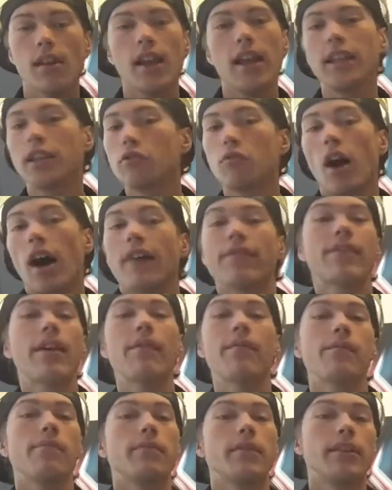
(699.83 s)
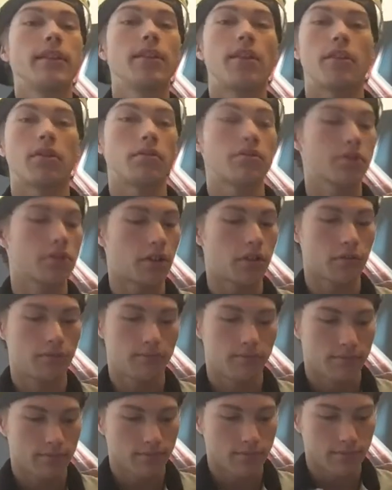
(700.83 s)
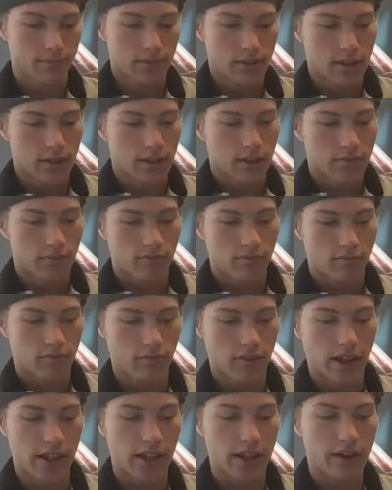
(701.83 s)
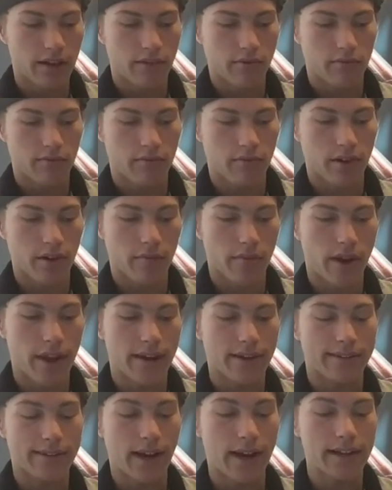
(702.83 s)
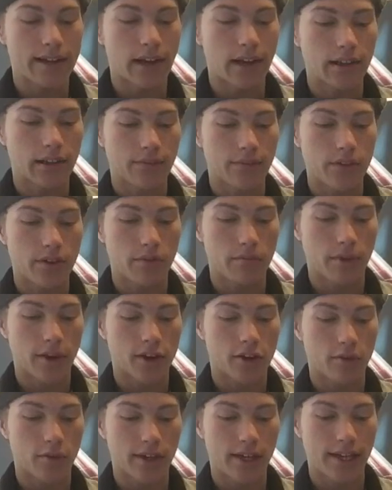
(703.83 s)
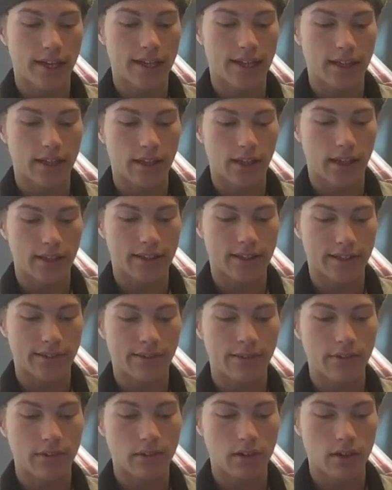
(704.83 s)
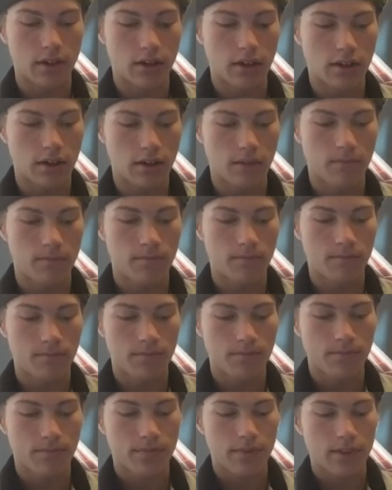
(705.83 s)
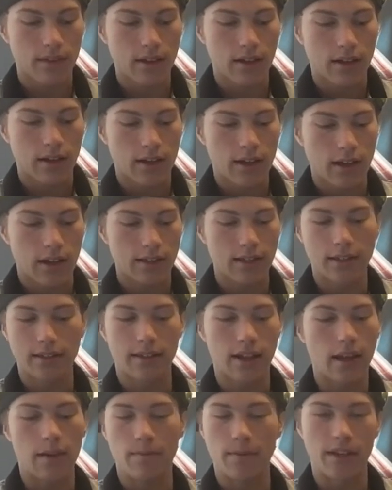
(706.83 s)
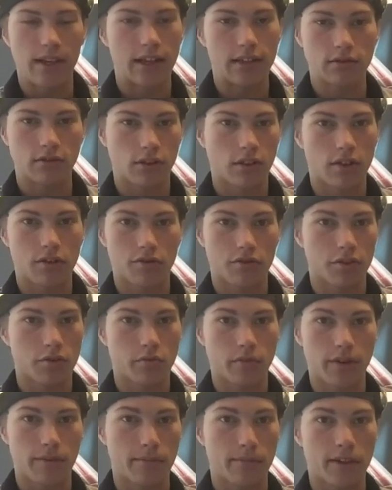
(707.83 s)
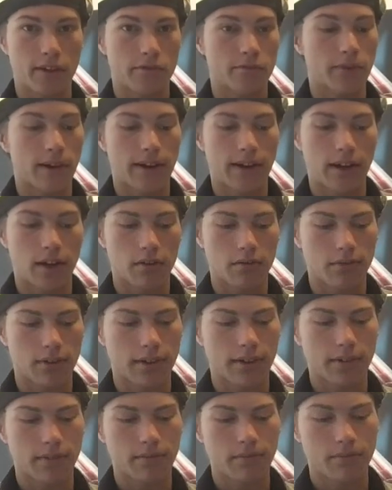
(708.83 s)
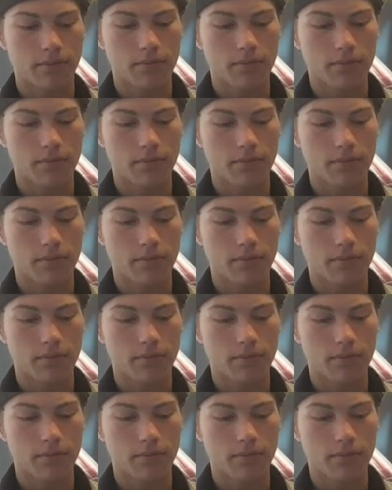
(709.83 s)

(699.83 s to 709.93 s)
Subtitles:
And the wives haven't been there, so really, what a way to die down the feud by going to India like this. I think Davey and Angelina are gonna win because why not, right?